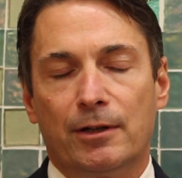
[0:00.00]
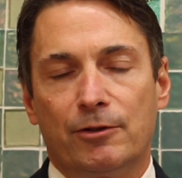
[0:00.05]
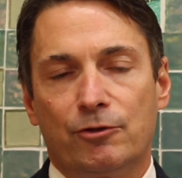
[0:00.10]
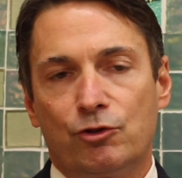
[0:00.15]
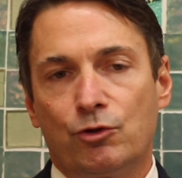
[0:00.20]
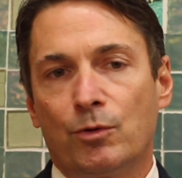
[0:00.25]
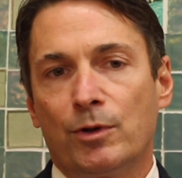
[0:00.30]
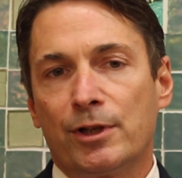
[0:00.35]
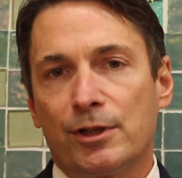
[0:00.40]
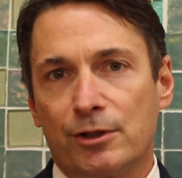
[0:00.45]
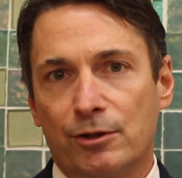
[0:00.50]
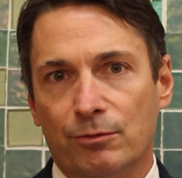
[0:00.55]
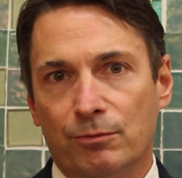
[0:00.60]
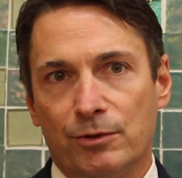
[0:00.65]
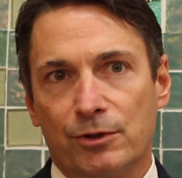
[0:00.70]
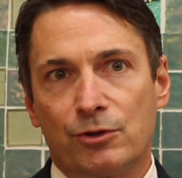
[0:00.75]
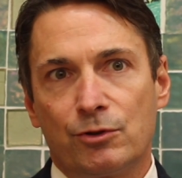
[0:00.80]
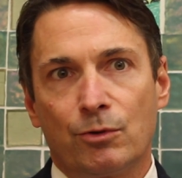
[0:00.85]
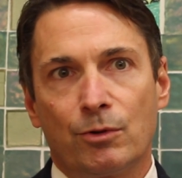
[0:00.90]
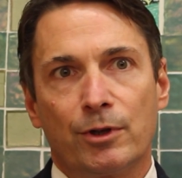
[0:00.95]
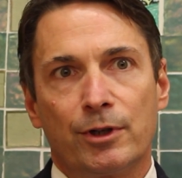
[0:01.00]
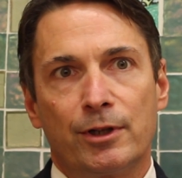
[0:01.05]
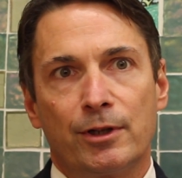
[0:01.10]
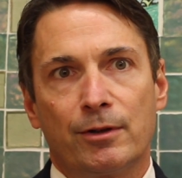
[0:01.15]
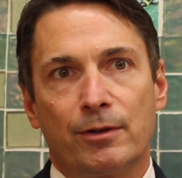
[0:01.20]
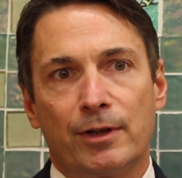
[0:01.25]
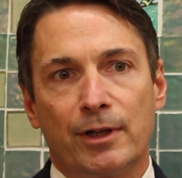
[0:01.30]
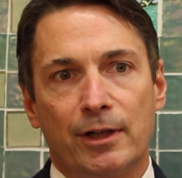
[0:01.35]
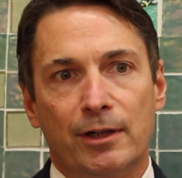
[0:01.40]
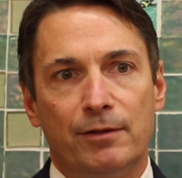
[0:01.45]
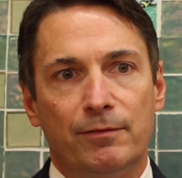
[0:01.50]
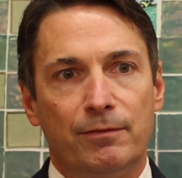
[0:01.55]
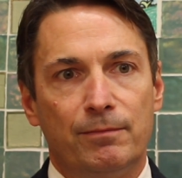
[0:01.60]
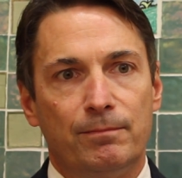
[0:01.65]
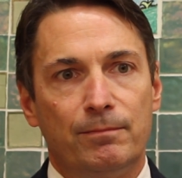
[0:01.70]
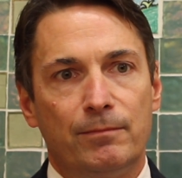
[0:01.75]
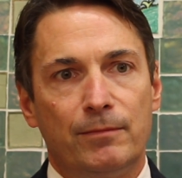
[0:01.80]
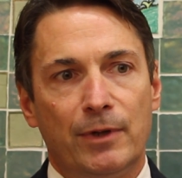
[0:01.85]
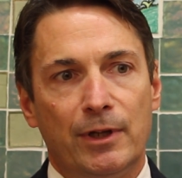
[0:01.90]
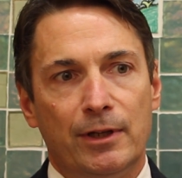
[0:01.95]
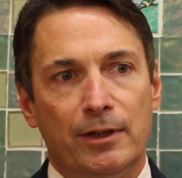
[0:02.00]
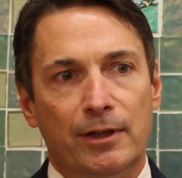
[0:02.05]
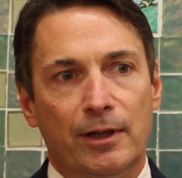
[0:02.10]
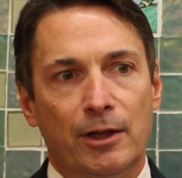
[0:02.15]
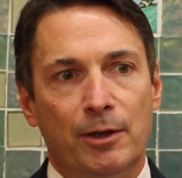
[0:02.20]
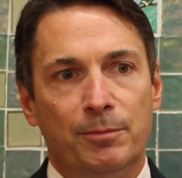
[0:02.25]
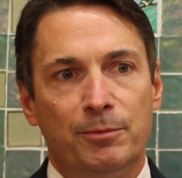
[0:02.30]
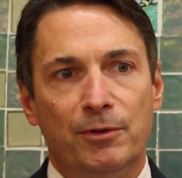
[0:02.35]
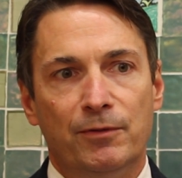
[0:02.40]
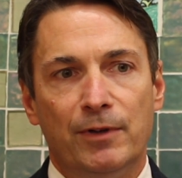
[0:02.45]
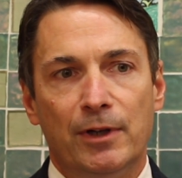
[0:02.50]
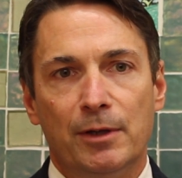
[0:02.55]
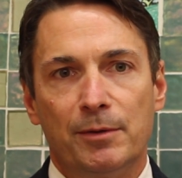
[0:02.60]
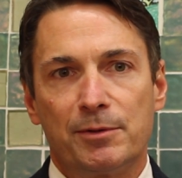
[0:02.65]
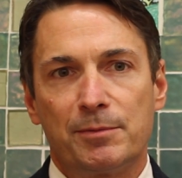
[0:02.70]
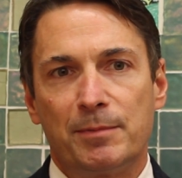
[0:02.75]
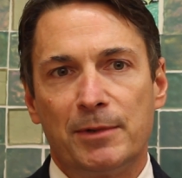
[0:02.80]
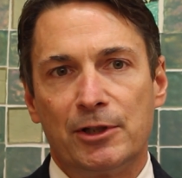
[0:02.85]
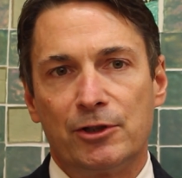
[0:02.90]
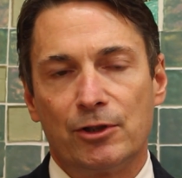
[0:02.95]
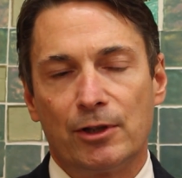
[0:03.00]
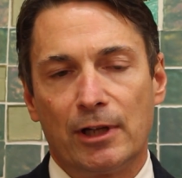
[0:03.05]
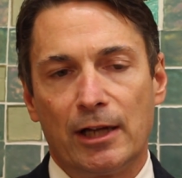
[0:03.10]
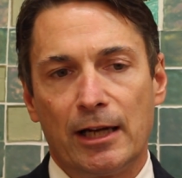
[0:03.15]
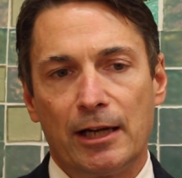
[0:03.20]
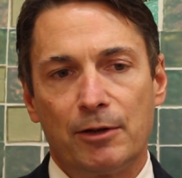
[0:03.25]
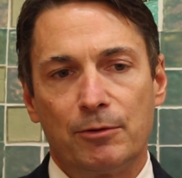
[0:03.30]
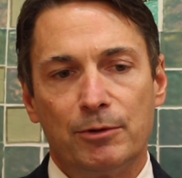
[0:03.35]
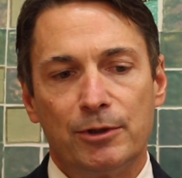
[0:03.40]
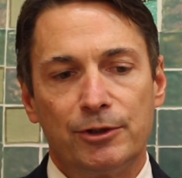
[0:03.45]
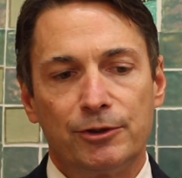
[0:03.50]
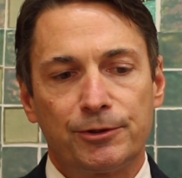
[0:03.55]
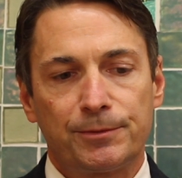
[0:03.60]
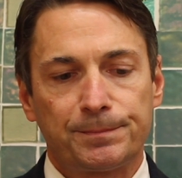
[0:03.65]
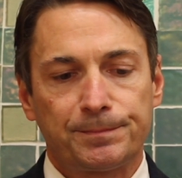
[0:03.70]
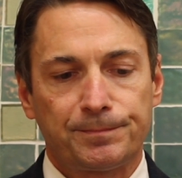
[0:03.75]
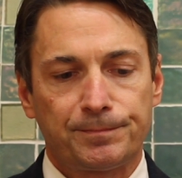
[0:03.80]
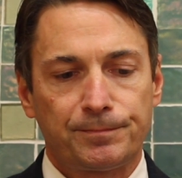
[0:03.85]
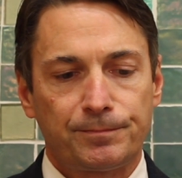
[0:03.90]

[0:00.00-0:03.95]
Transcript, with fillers: choice to restore hearing and to help develop speech and language.